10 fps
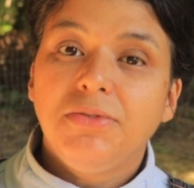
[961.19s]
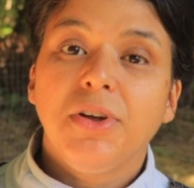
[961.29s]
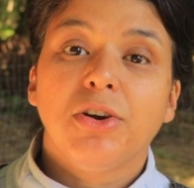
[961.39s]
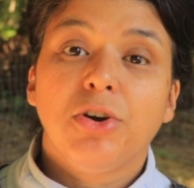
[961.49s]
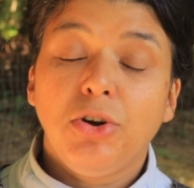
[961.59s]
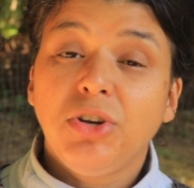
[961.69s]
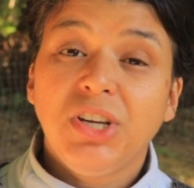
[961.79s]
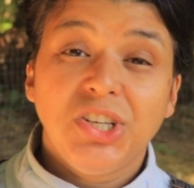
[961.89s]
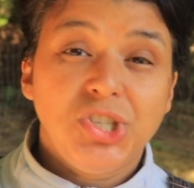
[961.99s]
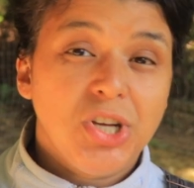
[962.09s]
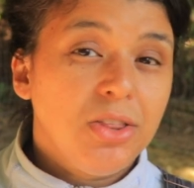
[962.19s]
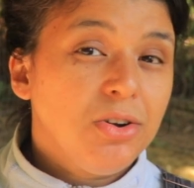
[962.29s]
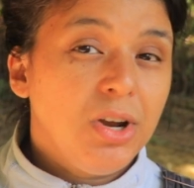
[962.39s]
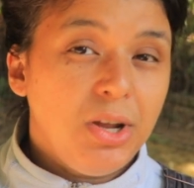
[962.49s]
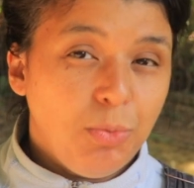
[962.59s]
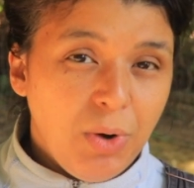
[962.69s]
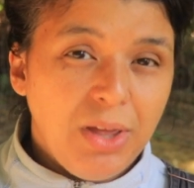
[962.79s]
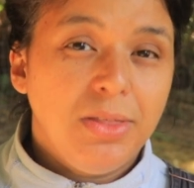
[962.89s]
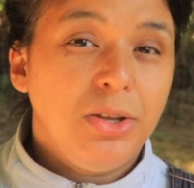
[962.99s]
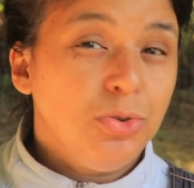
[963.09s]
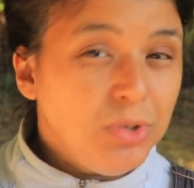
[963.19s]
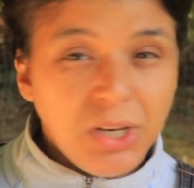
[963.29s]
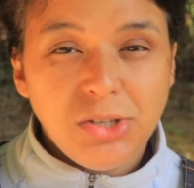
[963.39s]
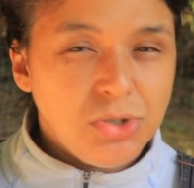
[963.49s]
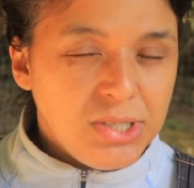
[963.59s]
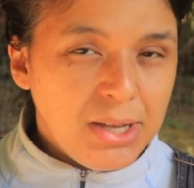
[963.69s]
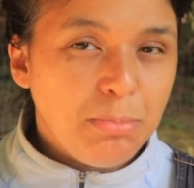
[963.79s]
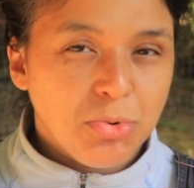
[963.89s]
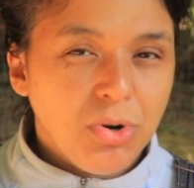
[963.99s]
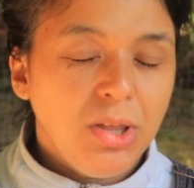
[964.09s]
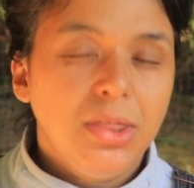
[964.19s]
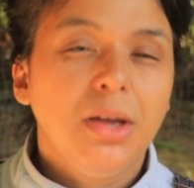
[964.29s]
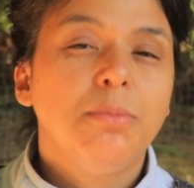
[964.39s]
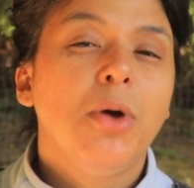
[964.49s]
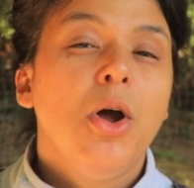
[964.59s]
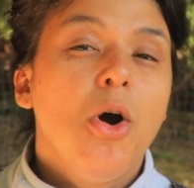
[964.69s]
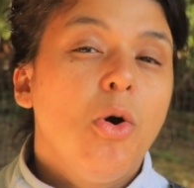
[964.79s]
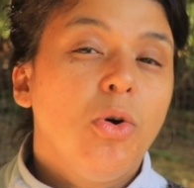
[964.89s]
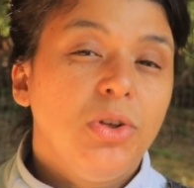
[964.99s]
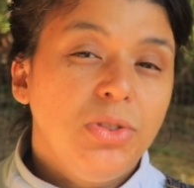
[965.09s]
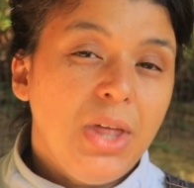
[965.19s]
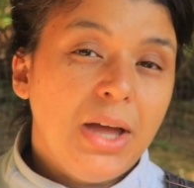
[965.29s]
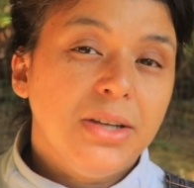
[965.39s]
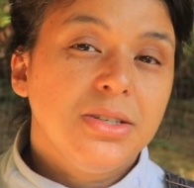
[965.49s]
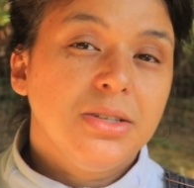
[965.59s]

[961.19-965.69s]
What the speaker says: they're hurting each other in a way that you need to separate them, or that